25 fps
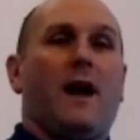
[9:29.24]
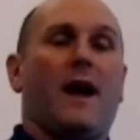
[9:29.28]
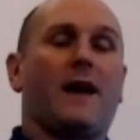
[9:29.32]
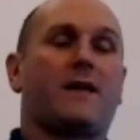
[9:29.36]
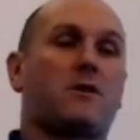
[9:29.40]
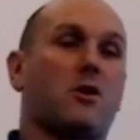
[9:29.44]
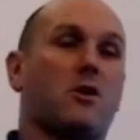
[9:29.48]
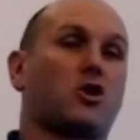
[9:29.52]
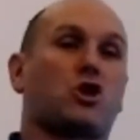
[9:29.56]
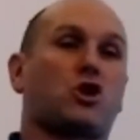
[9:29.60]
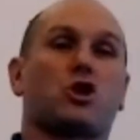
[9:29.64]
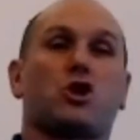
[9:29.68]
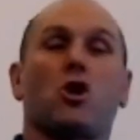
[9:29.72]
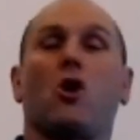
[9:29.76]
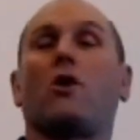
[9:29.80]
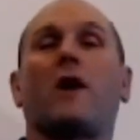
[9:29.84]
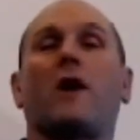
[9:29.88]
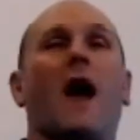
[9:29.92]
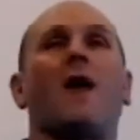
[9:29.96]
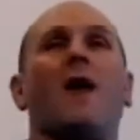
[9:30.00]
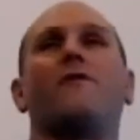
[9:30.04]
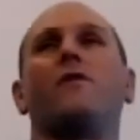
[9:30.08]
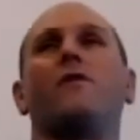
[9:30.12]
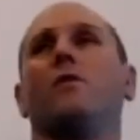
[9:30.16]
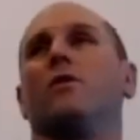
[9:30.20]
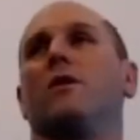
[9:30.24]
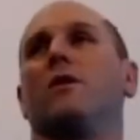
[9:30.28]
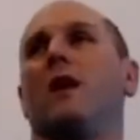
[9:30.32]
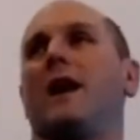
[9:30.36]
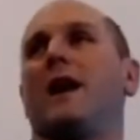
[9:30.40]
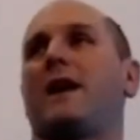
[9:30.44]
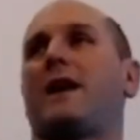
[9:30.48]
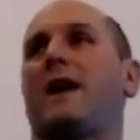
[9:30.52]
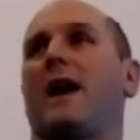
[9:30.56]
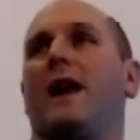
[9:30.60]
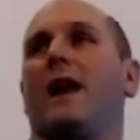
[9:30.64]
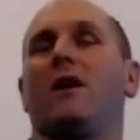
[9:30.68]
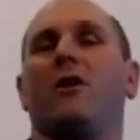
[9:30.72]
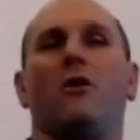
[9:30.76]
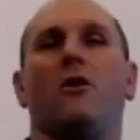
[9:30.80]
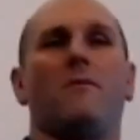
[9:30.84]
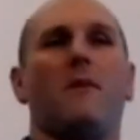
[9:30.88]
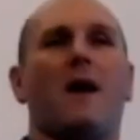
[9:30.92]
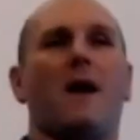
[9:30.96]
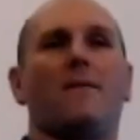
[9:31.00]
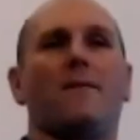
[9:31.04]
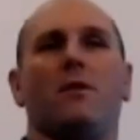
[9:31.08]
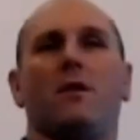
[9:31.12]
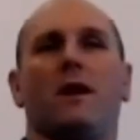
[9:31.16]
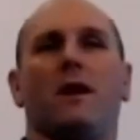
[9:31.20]
it just shook everyone. And I
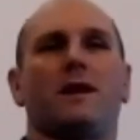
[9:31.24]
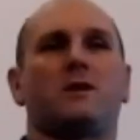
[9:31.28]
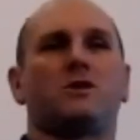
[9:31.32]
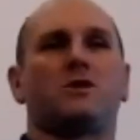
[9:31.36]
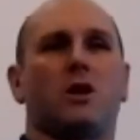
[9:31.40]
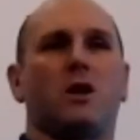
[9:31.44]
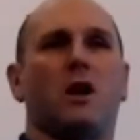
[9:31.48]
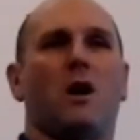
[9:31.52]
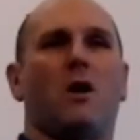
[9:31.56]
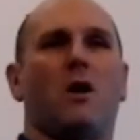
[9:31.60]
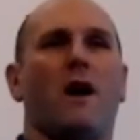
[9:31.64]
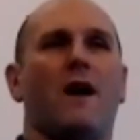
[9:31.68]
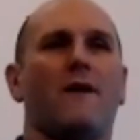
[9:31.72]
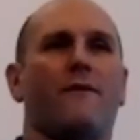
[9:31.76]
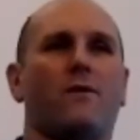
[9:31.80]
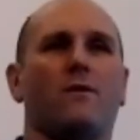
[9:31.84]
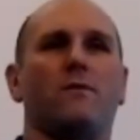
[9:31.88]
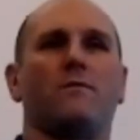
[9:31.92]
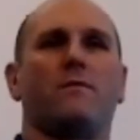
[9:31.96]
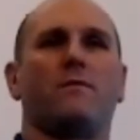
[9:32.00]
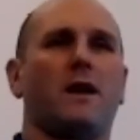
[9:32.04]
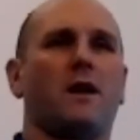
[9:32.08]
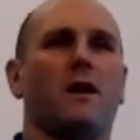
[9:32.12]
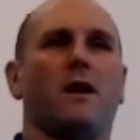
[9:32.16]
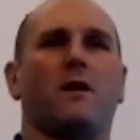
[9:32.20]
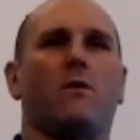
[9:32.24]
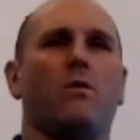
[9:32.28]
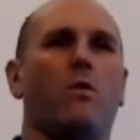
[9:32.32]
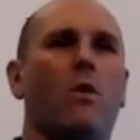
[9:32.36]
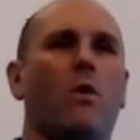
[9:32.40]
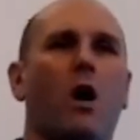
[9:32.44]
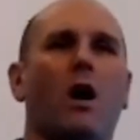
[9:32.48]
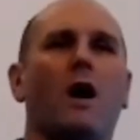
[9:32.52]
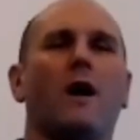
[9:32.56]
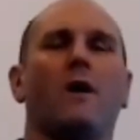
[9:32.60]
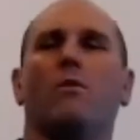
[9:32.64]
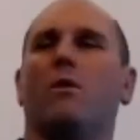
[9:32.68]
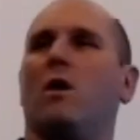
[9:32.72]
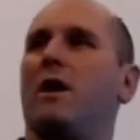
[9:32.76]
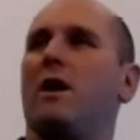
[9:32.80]
remember everyone being like, why,